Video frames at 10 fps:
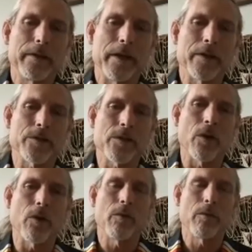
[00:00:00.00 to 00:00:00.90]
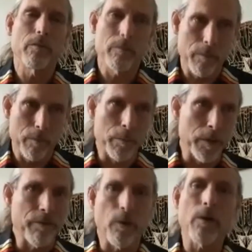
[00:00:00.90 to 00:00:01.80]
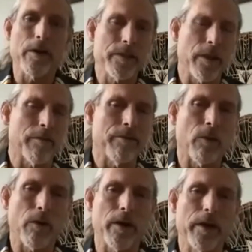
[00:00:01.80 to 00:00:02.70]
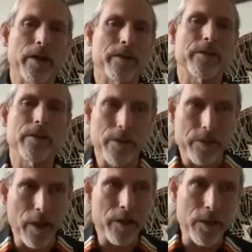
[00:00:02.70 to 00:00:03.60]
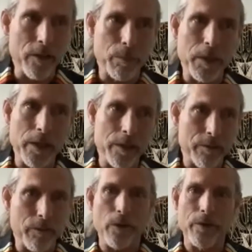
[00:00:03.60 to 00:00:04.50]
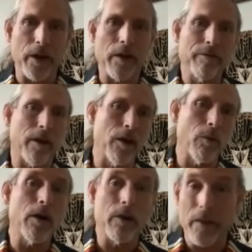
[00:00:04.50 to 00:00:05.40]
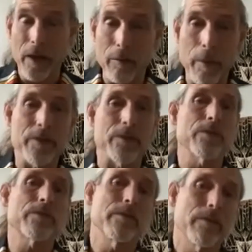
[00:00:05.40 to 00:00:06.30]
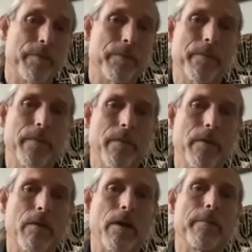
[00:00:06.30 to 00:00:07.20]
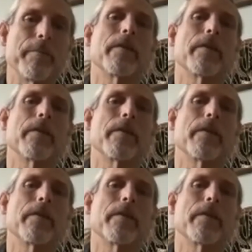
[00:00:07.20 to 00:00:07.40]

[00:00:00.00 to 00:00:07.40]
And so before us, therefore, is the sentient beings of earth, air, fire, water, the elementals. Right?